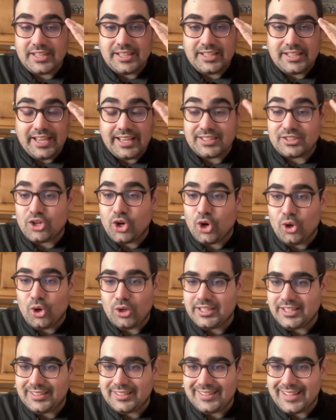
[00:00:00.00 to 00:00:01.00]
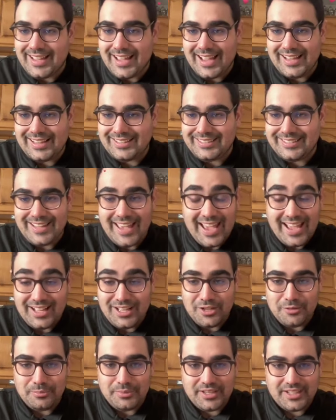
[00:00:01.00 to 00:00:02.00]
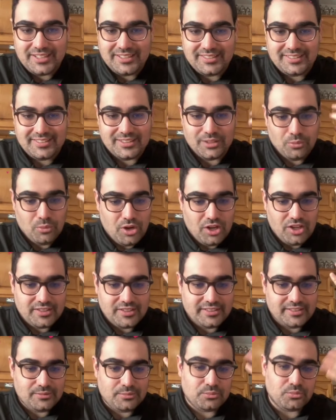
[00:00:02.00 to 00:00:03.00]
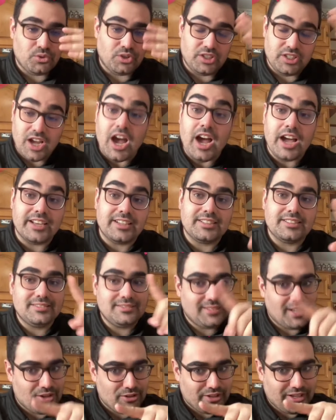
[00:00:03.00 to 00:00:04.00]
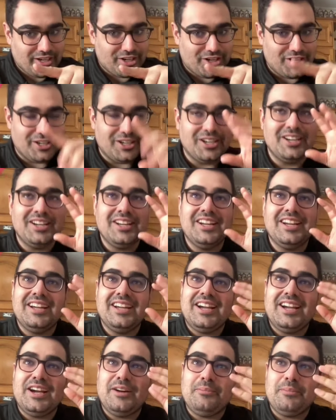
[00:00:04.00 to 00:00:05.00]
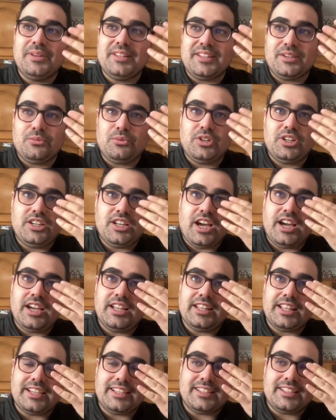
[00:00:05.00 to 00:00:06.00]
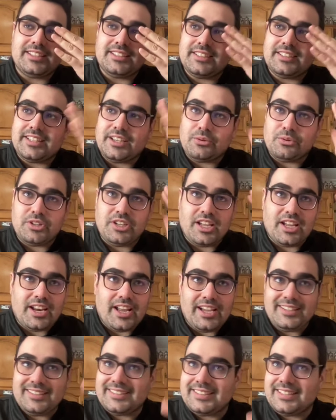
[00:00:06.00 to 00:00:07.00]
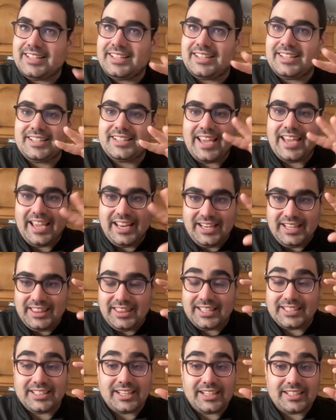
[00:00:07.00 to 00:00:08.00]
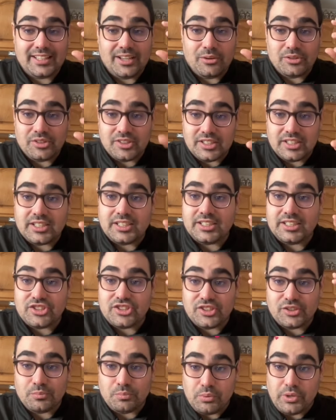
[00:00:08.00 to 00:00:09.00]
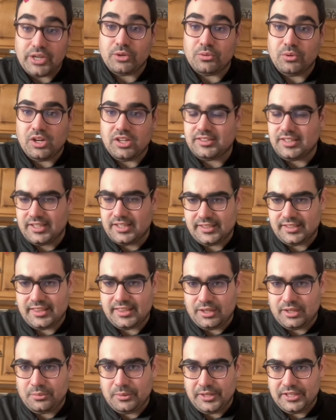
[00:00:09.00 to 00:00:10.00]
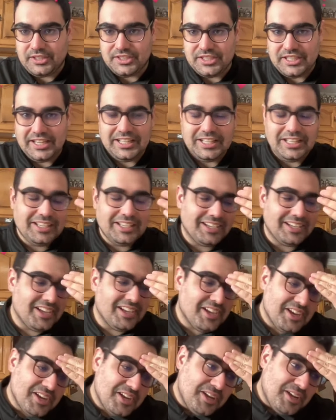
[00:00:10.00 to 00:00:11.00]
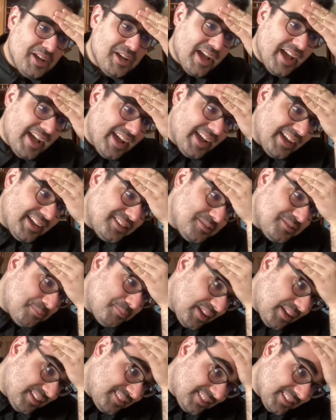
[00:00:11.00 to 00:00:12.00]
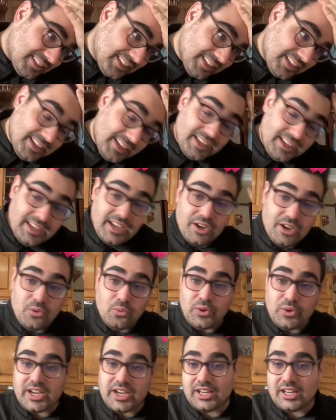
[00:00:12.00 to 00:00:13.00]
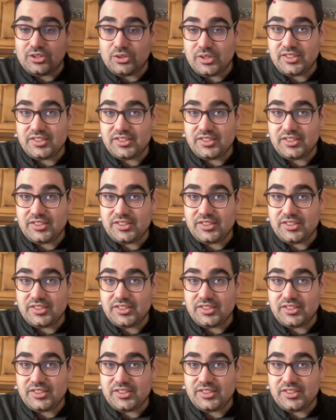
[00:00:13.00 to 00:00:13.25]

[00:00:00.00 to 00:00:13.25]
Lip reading: get cold as hell because the walls were not, now they are, but they were not like, they were not isolated, anything like that. It was literally just brick walls, as I think we could tell. And basically we got to a